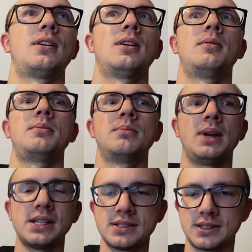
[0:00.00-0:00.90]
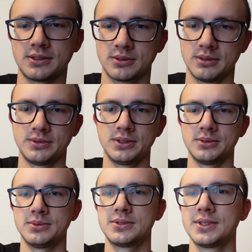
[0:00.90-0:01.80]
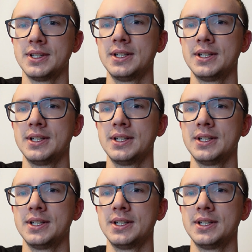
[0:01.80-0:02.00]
amazing reviews.